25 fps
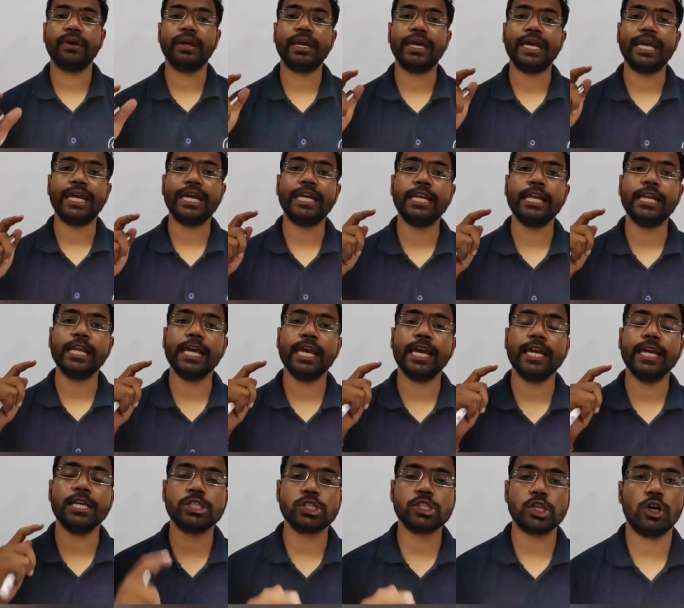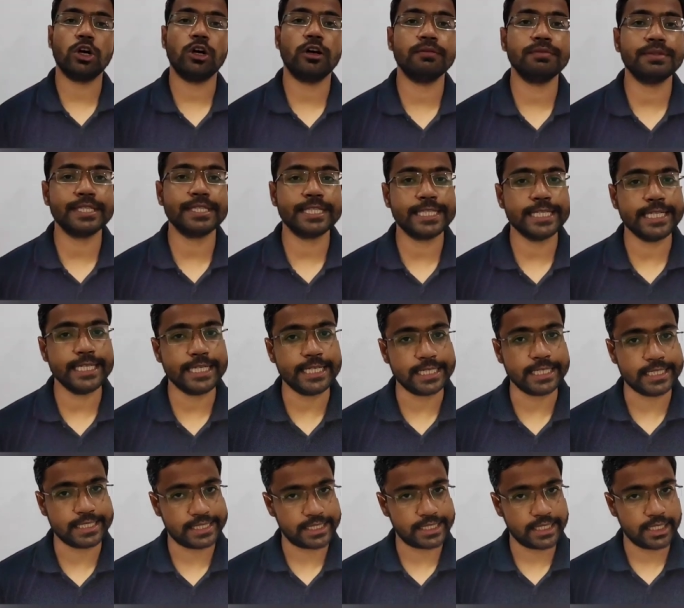in case of
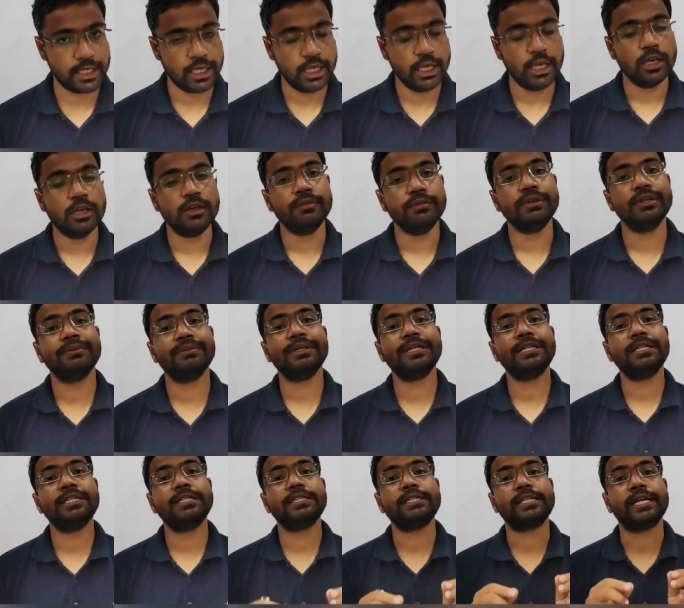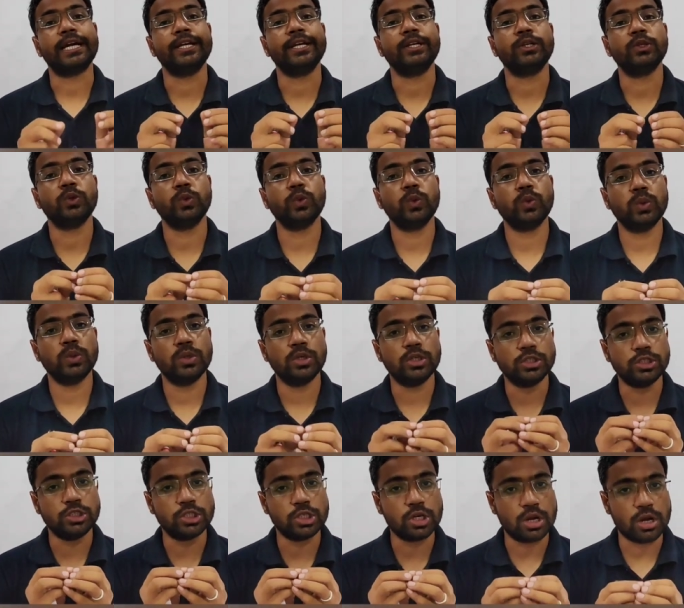series, we will try to
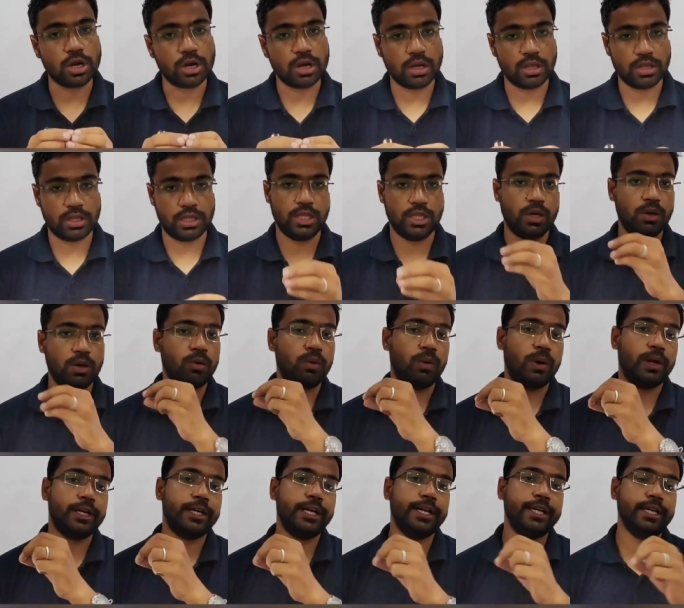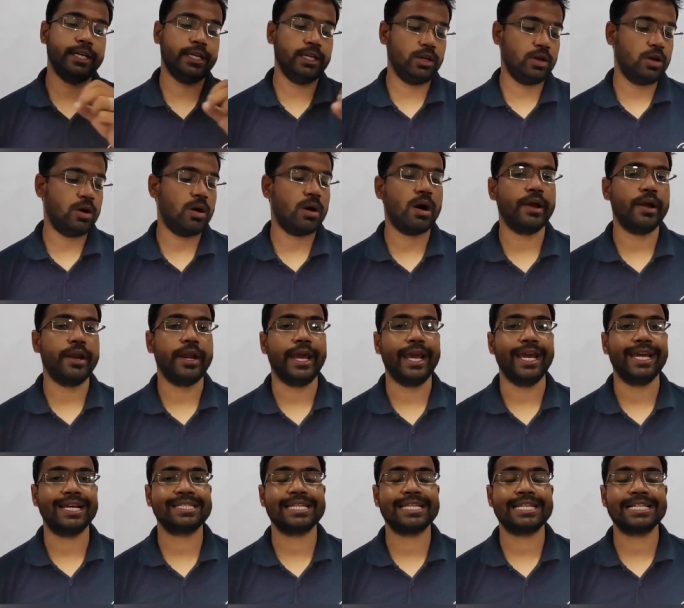draw the quantity on
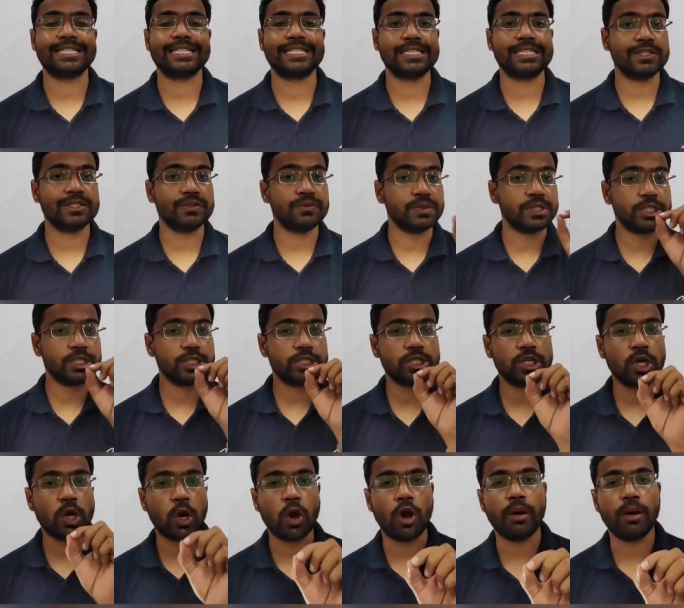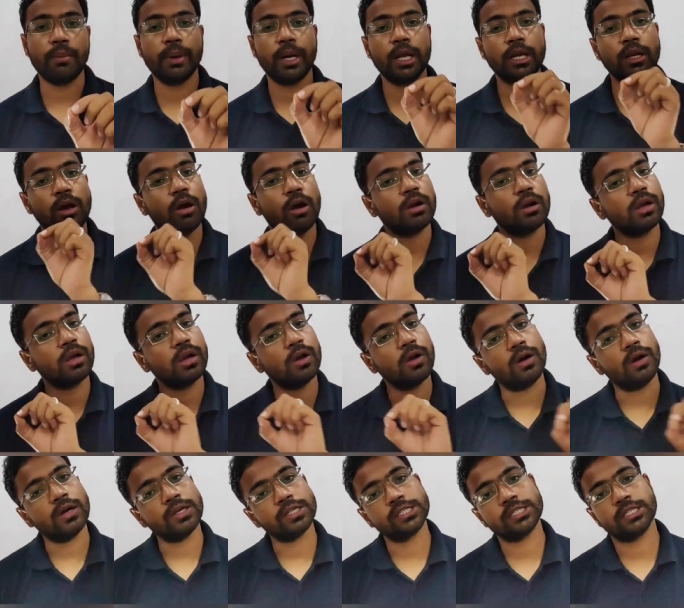x-axis which is common or
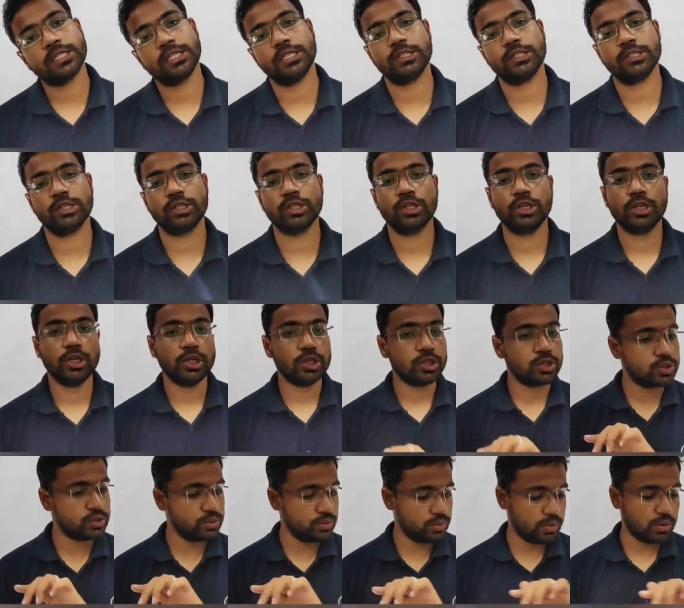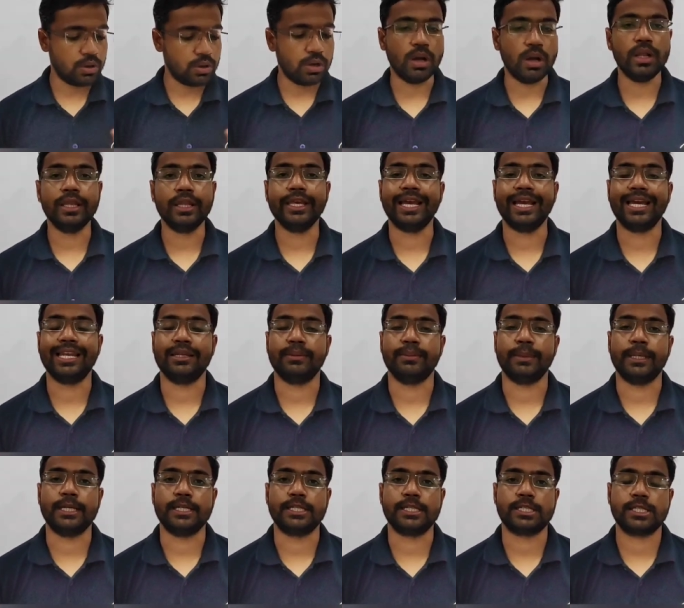constant to all the
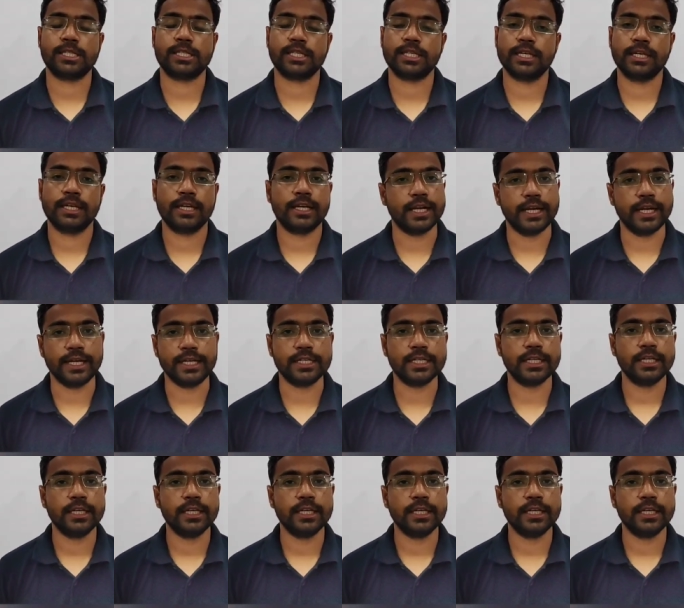elements, right?